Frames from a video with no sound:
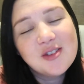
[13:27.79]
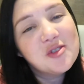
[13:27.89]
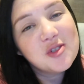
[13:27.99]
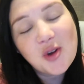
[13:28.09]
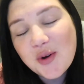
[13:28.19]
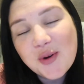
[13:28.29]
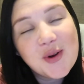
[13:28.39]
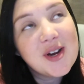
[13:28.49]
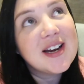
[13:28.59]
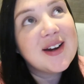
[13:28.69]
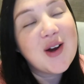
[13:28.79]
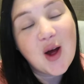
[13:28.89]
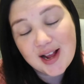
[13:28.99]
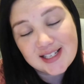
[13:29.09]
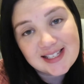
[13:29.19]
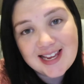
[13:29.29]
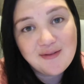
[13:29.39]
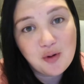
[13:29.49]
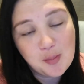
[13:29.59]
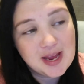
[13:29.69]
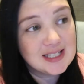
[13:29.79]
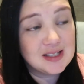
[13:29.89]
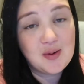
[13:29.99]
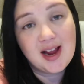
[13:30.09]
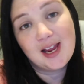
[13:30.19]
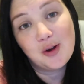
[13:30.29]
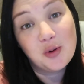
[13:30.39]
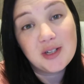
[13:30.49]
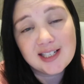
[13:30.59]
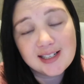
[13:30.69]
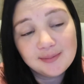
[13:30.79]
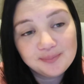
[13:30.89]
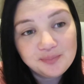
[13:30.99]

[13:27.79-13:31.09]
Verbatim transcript: so nicely for me so I can cook dinner.